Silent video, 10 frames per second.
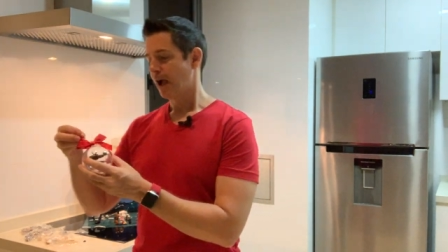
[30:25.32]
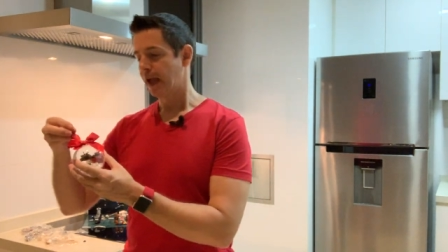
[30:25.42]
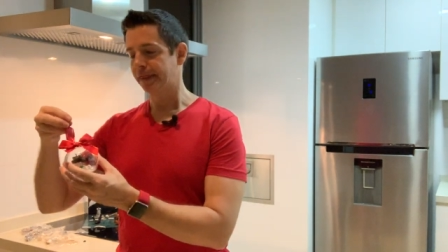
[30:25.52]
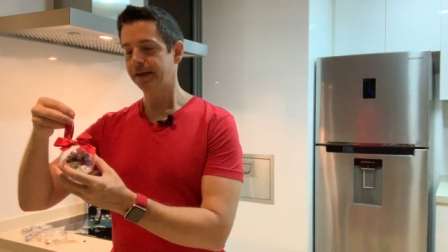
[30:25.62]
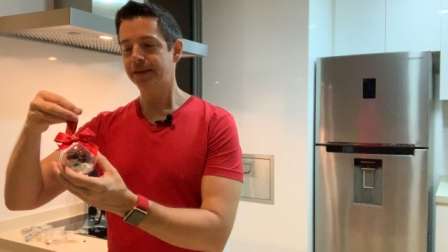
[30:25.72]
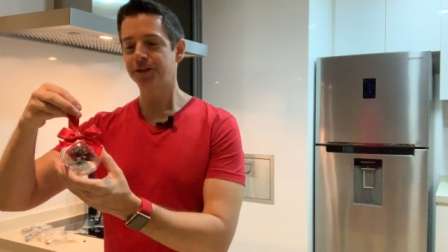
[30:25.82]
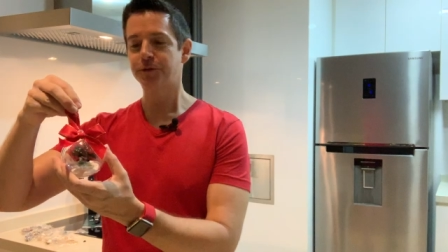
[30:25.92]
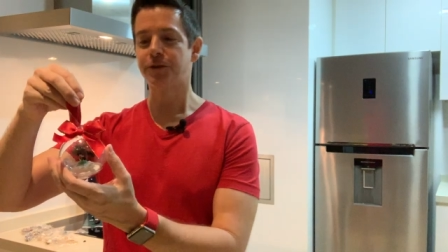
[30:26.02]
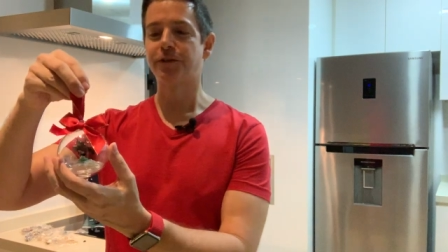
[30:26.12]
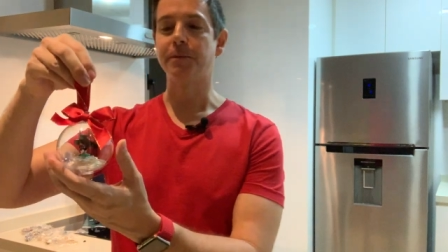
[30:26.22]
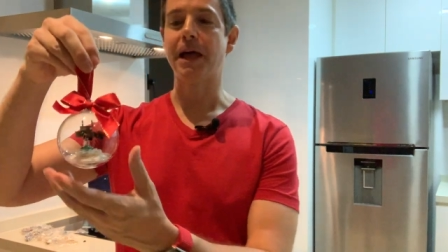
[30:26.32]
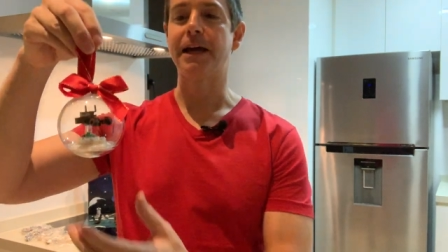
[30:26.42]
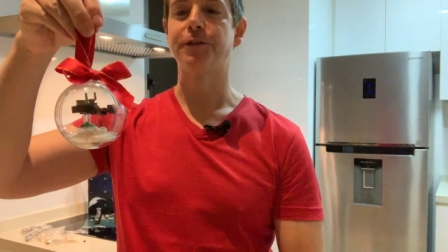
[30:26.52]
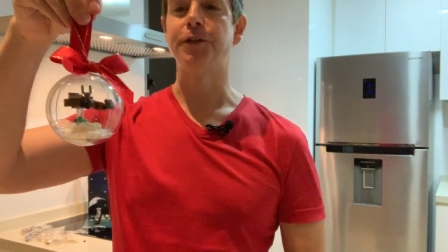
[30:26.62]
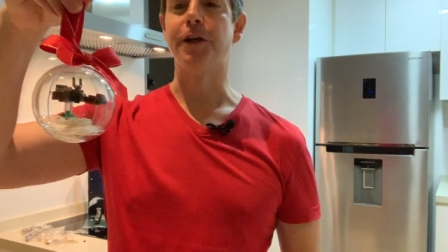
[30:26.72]
I think this was from
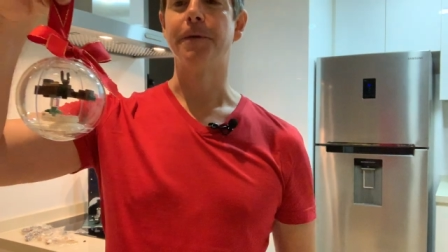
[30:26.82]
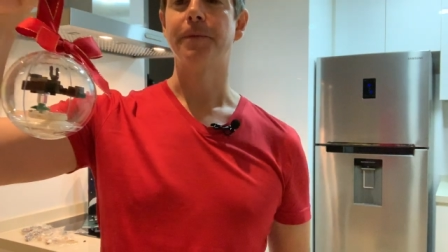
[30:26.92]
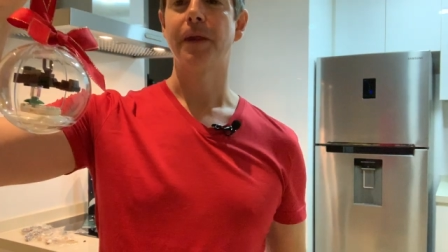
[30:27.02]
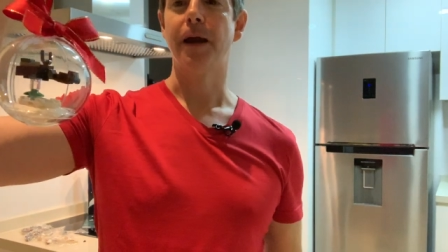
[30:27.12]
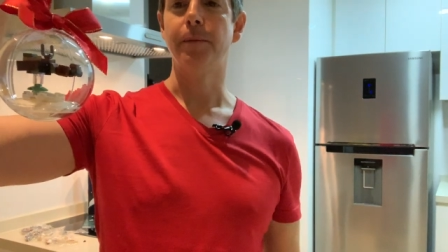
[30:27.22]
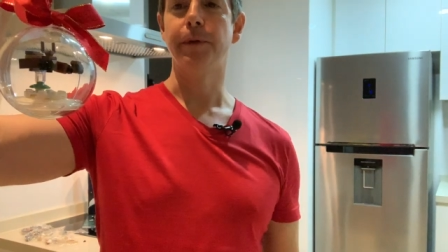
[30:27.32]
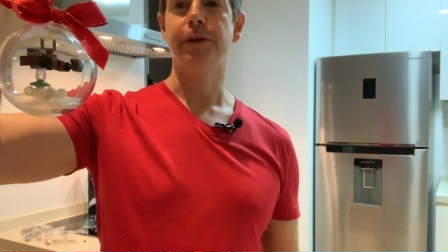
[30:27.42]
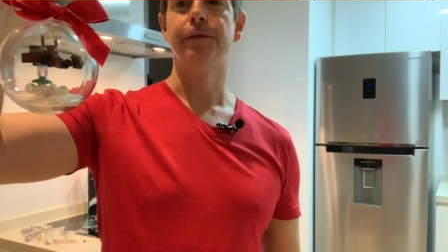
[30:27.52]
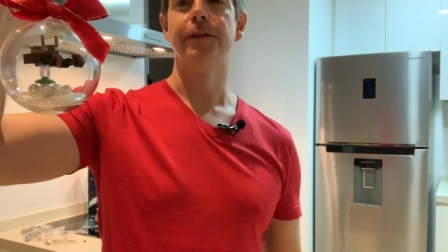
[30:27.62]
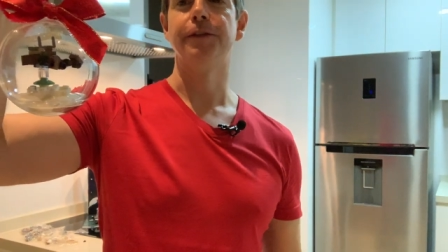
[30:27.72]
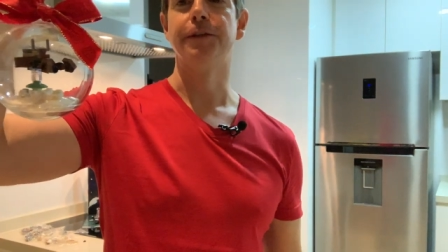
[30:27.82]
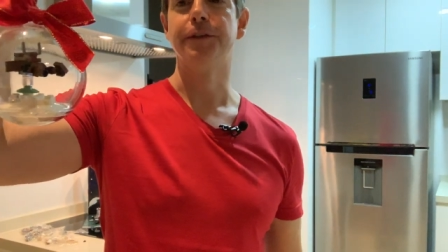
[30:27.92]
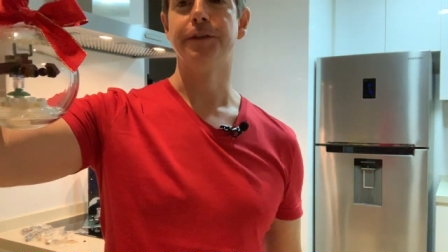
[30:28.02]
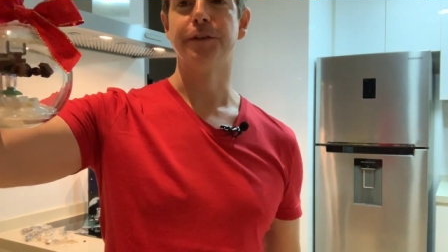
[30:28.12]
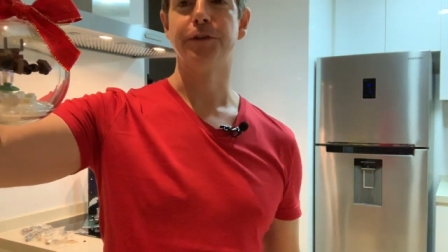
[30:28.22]
last year. I believe this
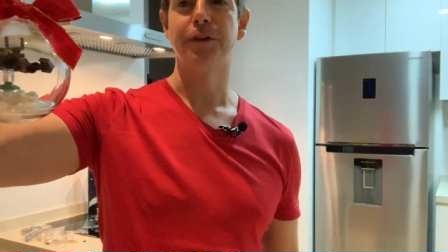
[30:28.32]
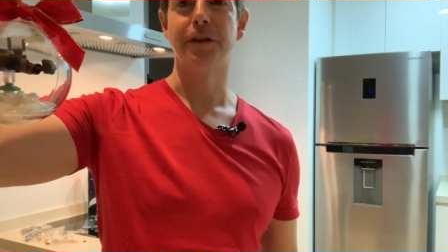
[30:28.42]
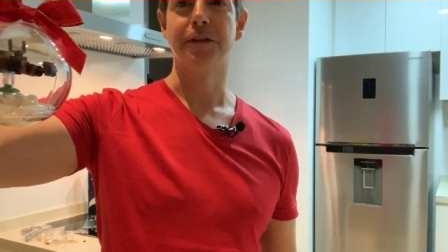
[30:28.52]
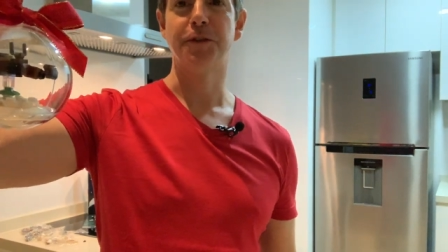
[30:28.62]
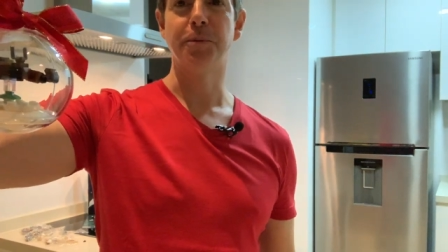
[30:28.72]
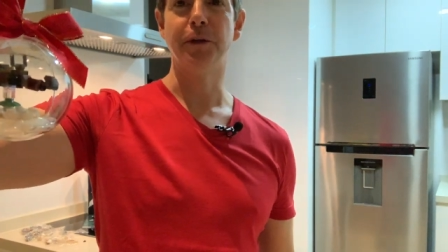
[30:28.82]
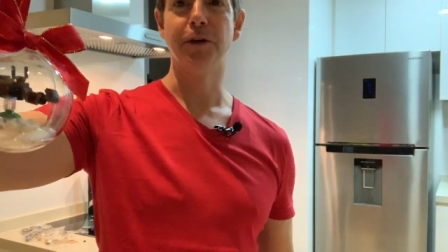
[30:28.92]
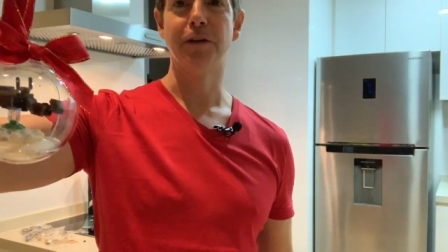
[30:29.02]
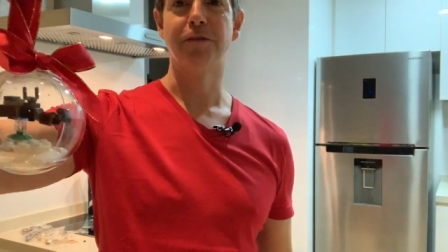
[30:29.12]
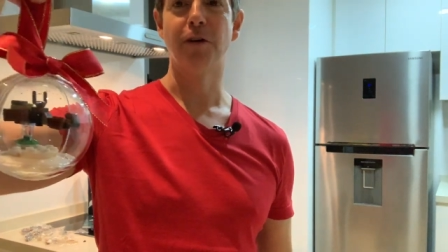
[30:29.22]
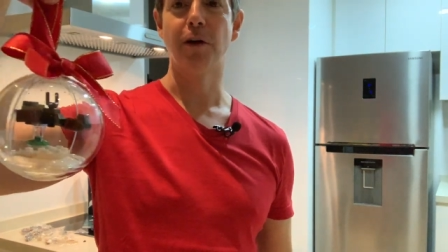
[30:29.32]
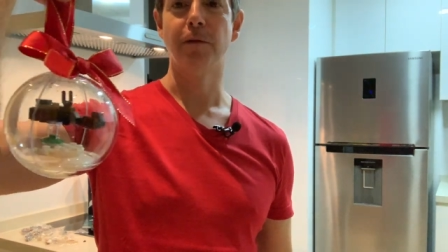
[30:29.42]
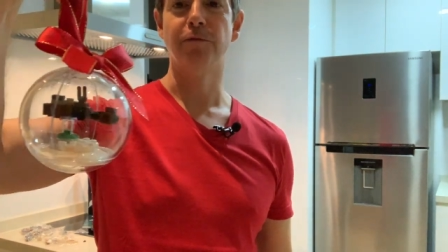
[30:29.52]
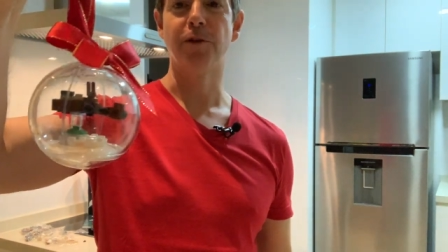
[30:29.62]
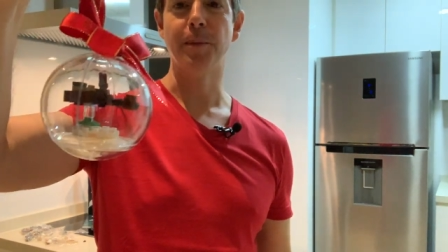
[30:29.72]
is a, a speeder
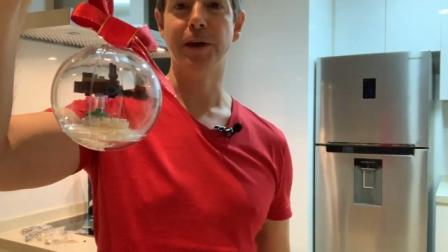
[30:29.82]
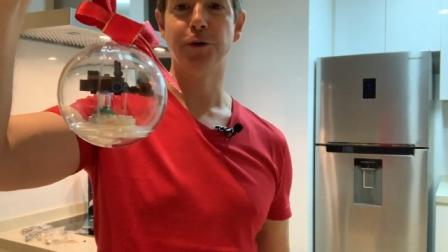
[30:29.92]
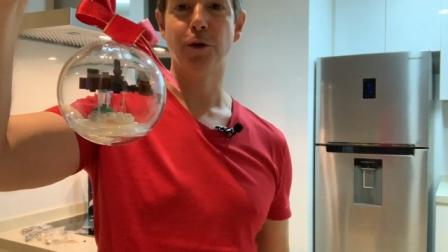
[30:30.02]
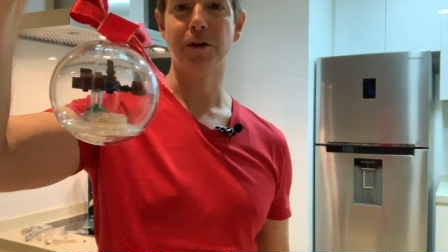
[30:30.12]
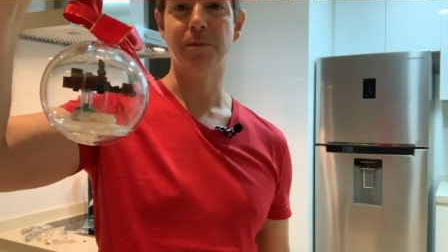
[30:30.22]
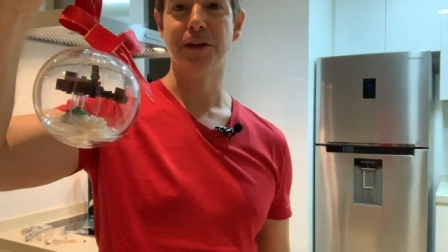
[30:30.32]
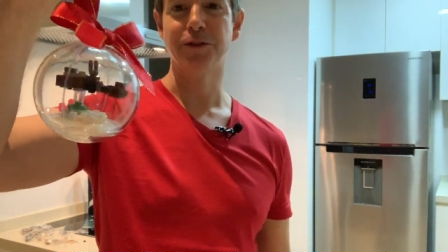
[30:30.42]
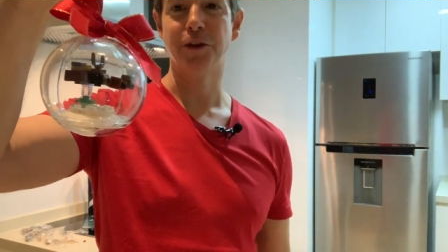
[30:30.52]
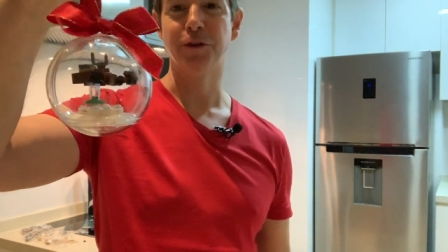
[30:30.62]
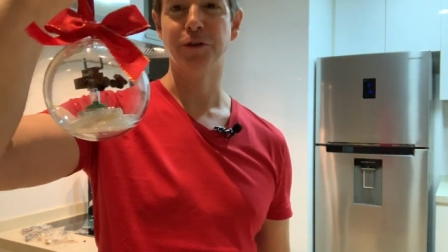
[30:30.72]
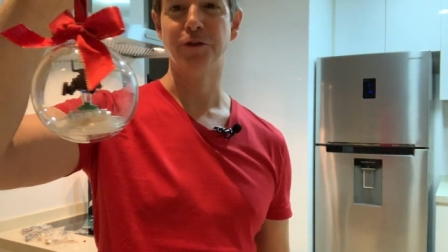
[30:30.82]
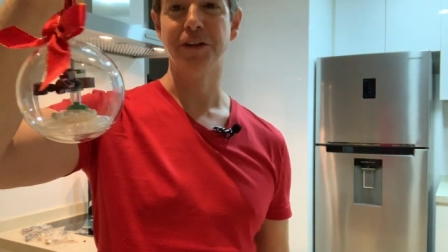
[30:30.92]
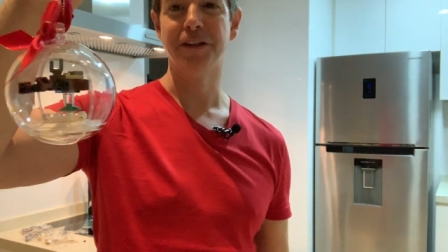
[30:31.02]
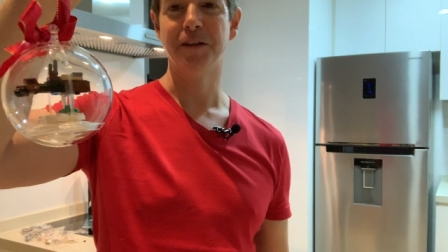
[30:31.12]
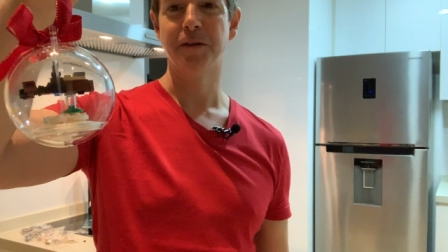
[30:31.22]
from, from Endor based on the
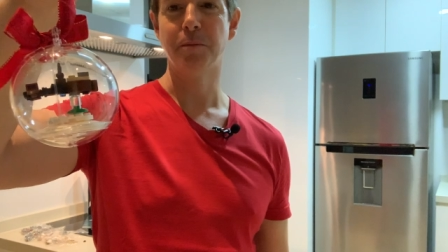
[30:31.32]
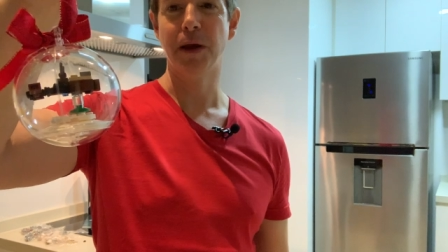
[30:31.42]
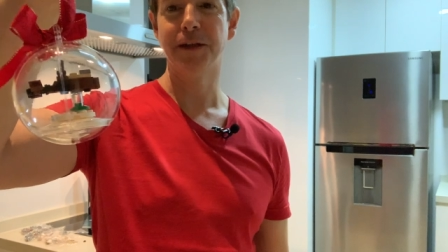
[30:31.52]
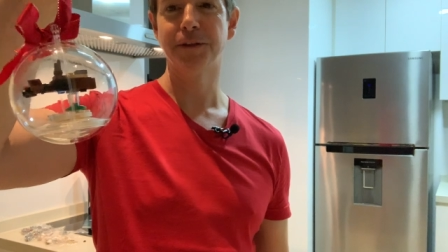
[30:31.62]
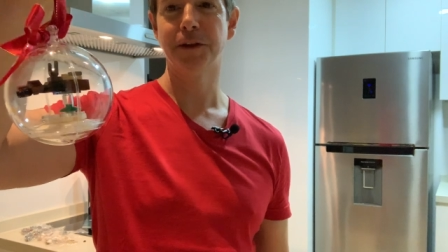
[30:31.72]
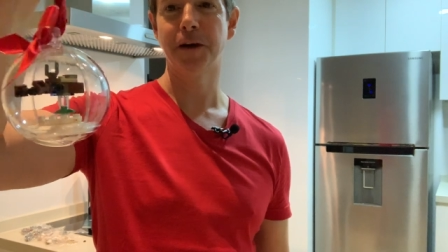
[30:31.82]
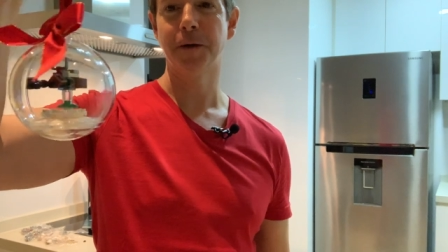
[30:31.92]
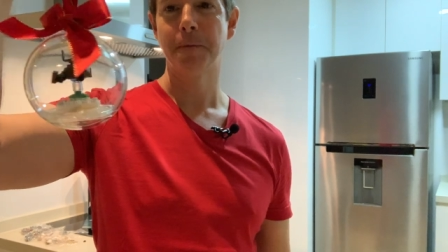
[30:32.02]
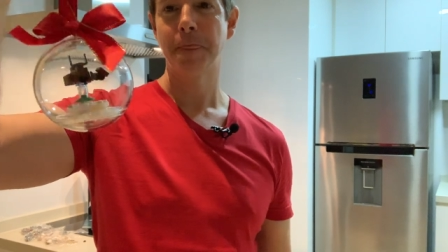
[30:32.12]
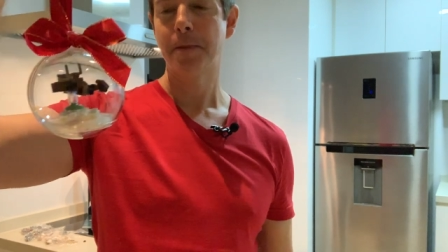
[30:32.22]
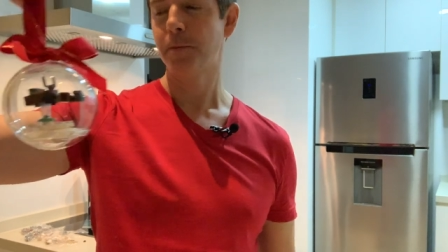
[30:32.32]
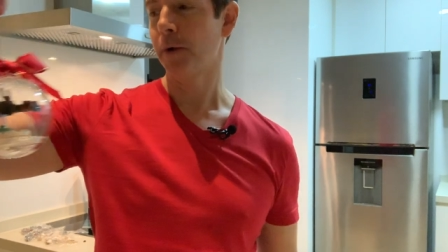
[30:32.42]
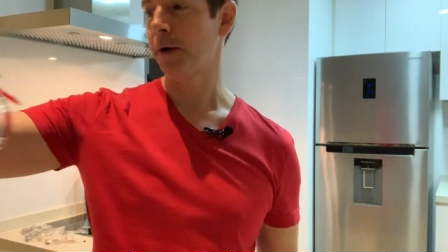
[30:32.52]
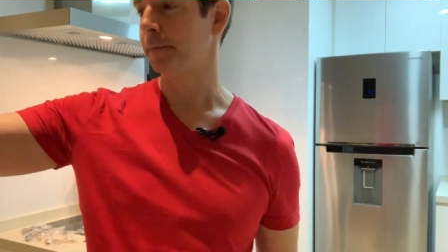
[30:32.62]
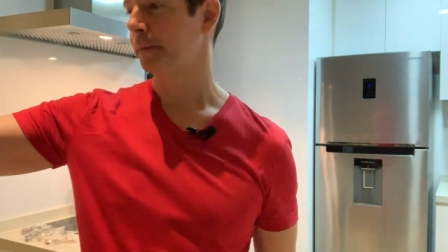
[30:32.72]
green base there, but